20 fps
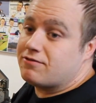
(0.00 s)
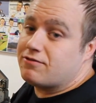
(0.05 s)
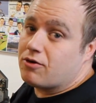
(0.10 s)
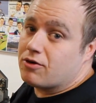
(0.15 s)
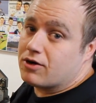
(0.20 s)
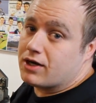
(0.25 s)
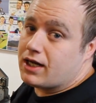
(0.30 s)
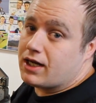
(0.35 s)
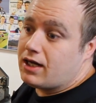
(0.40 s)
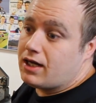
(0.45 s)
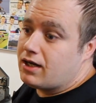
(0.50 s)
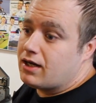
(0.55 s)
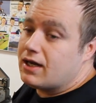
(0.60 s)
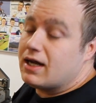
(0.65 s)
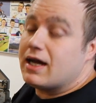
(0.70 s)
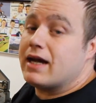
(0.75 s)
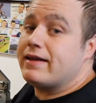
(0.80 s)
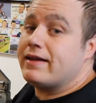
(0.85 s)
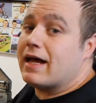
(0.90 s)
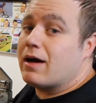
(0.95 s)
40,
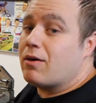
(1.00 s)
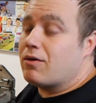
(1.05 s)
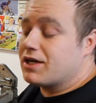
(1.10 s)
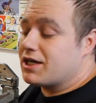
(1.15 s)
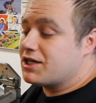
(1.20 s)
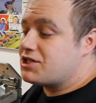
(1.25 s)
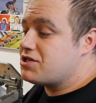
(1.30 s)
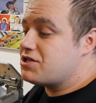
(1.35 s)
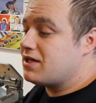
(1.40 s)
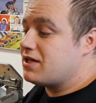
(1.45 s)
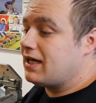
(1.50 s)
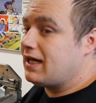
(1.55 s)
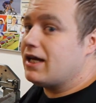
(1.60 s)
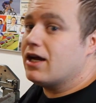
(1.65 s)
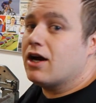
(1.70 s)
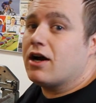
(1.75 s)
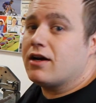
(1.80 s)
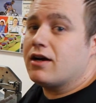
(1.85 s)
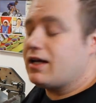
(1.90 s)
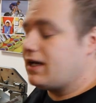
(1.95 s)
and that will get you
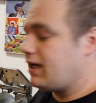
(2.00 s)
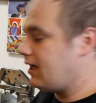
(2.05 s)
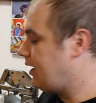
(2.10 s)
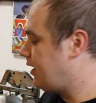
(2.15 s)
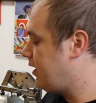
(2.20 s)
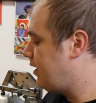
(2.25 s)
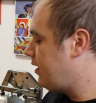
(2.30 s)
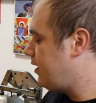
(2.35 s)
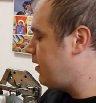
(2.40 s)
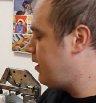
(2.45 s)
the ERD.